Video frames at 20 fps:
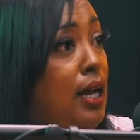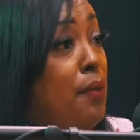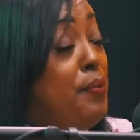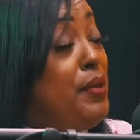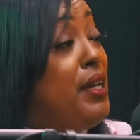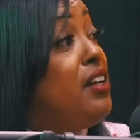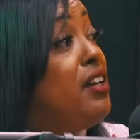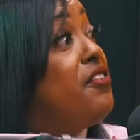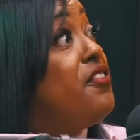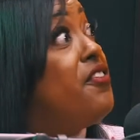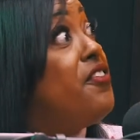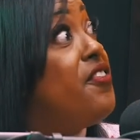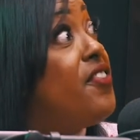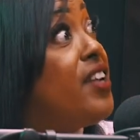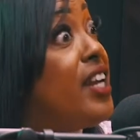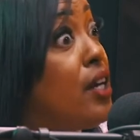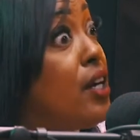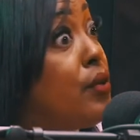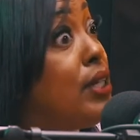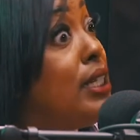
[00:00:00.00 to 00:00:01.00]
I'm in a
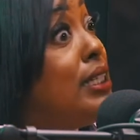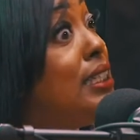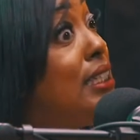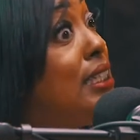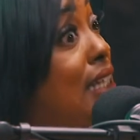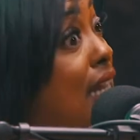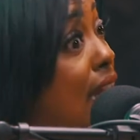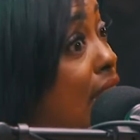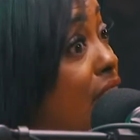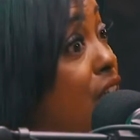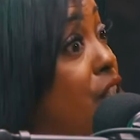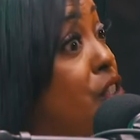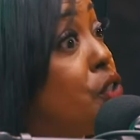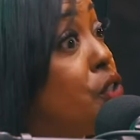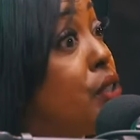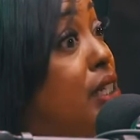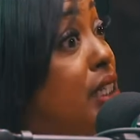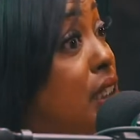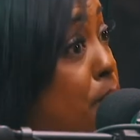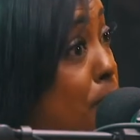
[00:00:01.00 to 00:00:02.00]
very
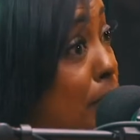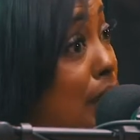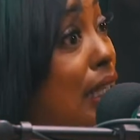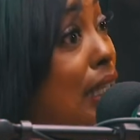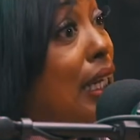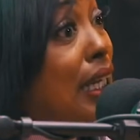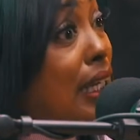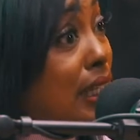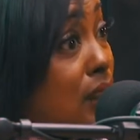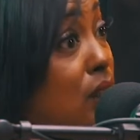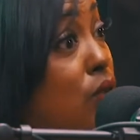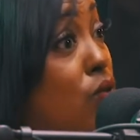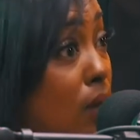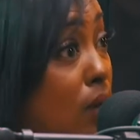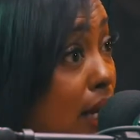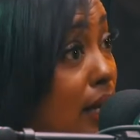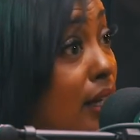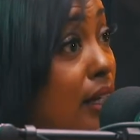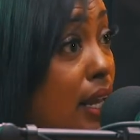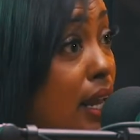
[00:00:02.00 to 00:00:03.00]
dangerous place
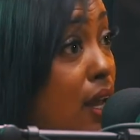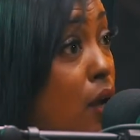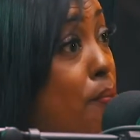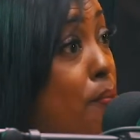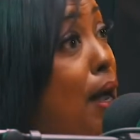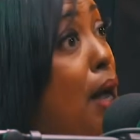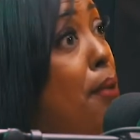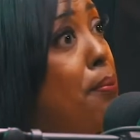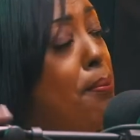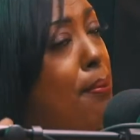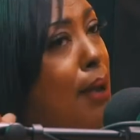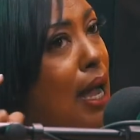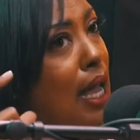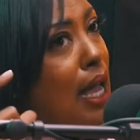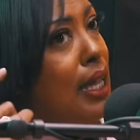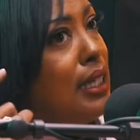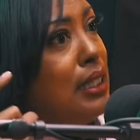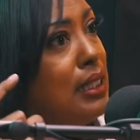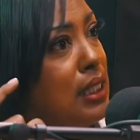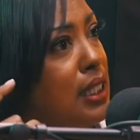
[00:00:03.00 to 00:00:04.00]
right now. My
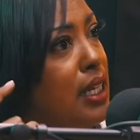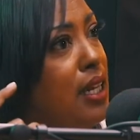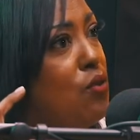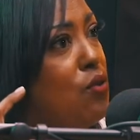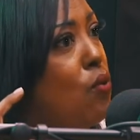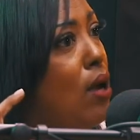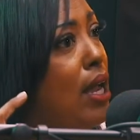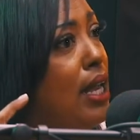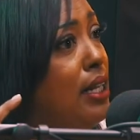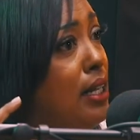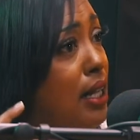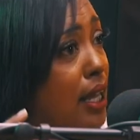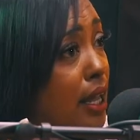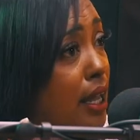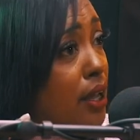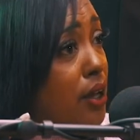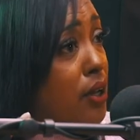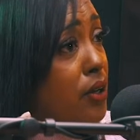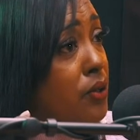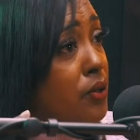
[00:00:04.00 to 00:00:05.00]
mindset right
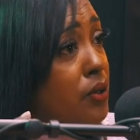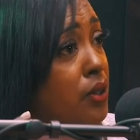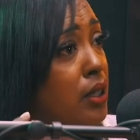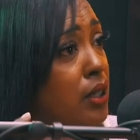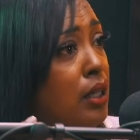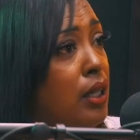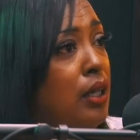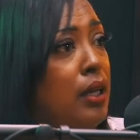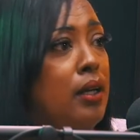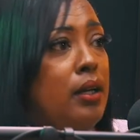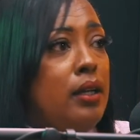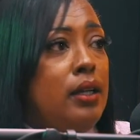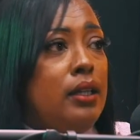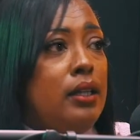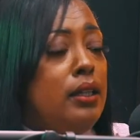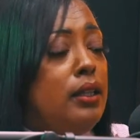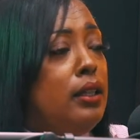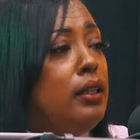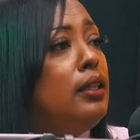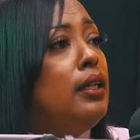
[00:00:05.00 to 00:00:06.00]
now,
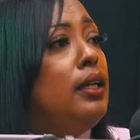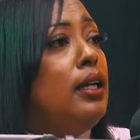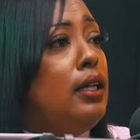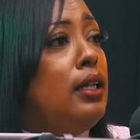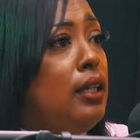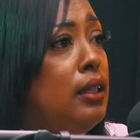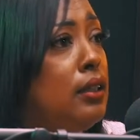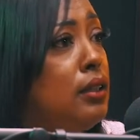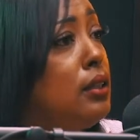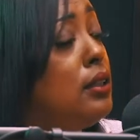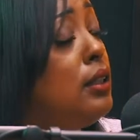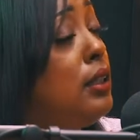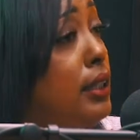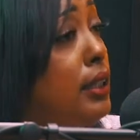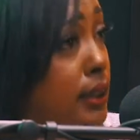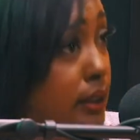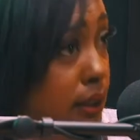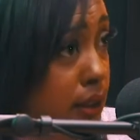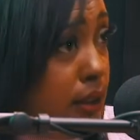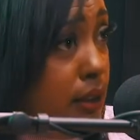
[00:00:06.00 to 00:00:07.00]

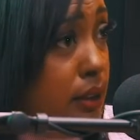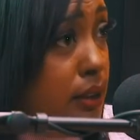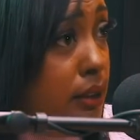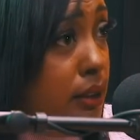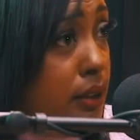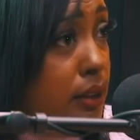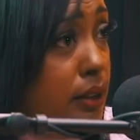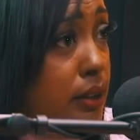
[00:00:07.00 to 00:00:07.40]
listen.